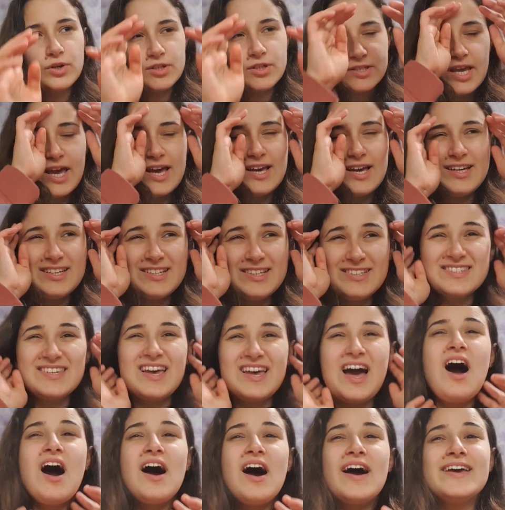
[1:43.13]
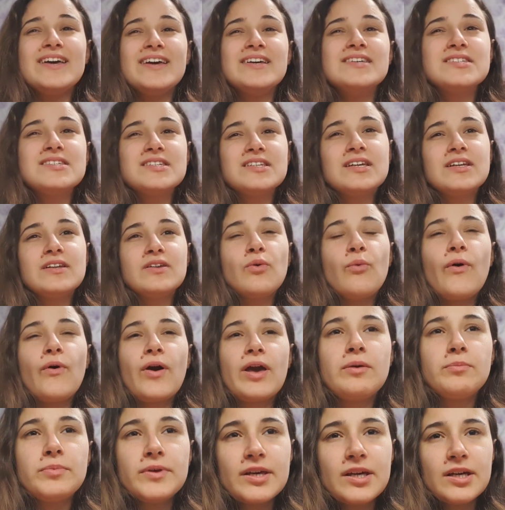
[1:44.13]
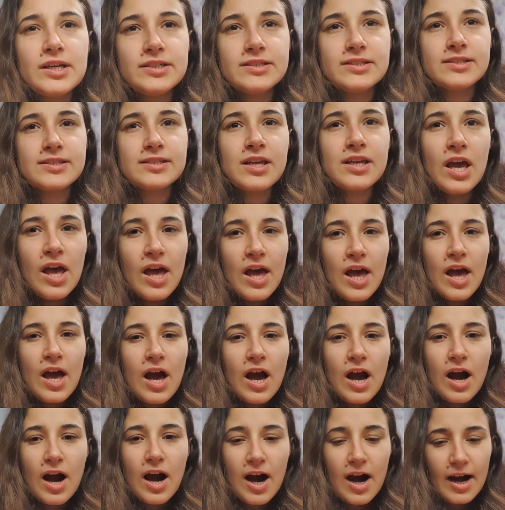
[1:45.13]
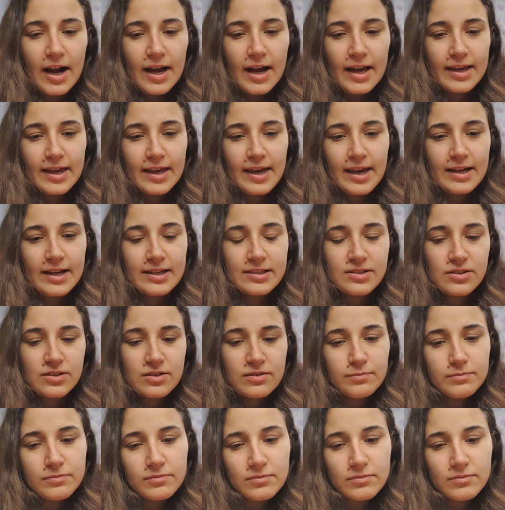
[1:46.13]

at its highest in a way, because I had